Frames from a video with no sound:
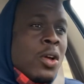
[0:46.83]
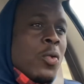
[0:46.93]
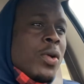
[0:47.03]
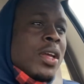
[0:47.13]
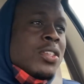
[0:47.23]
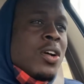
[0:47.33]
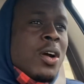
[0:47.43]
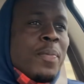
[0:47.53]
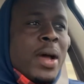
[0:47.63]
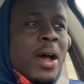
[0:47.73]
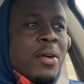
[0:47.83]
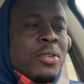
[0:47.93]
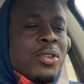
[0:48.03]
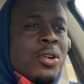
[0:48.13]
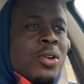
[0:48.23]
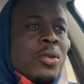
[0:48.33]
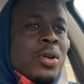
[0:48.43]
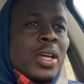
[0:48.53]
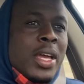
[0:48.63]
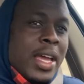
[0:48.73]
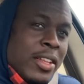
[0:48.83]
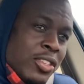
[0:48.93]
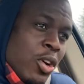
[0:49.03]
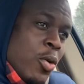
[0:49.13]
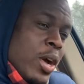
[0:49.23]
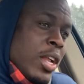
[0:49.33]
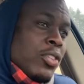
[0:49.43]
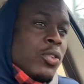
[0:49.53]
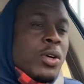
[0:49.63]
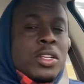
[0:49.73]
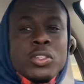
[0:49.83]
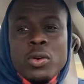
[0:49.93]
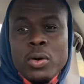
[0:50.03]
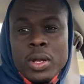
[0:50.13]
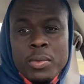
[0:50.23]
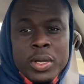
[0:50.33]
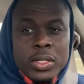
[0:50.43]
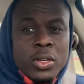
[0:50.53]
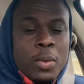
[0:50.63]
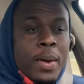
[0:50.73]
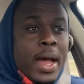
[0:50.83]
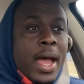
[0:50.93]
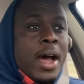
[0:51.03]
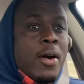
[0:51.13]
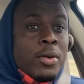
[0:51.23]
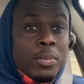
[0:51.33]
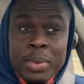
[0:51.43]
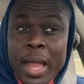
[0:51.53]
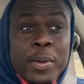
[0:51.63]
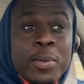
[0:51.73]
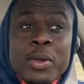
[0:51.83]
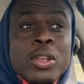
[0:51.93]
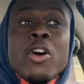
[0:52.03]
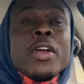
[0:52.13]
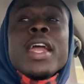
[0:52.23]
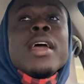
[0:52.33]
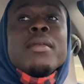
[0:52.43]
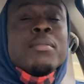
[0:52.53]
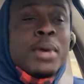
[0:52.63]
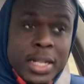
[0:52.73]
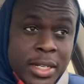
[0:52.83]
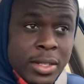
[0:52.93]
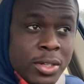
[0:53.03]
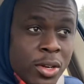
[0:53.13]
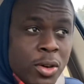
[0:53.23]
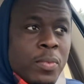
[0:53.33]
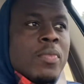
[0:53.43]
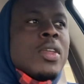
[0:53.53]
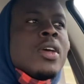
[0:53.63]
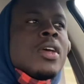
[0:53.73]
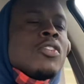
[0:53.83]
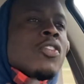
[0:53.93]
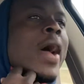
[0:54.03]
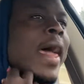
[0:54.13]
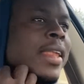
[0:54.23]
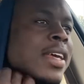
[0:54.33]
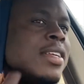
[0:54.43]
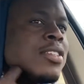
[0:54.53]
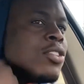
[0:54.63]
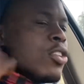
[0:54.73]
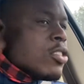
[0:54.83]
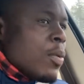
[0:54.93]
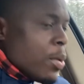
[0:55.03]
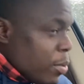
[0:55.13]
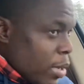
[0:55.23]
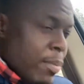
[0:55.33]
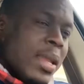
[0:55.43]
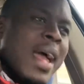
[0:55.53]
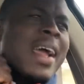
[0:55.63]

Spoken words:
We can talk about, and so on and so on and so on. And we can talk about how black people don't get money, So at least, some people are black.